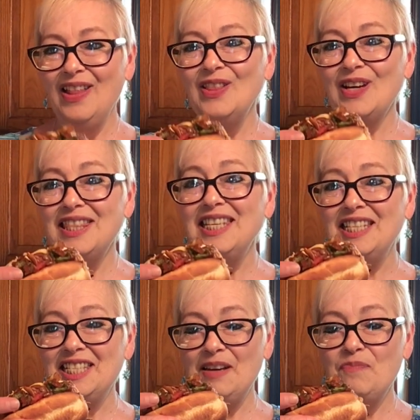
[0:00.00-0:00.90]
Look at
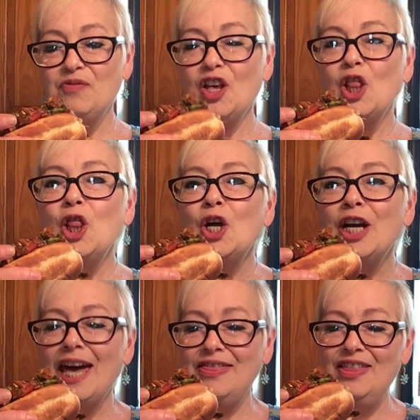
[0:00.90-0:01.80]
this.
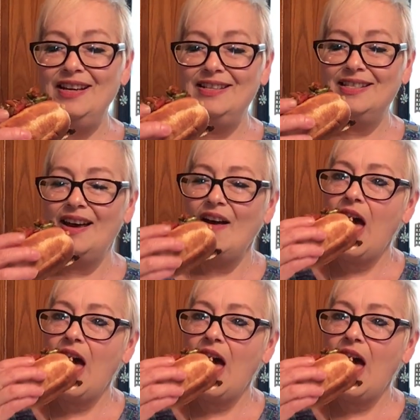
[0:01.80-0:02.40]
Look at this.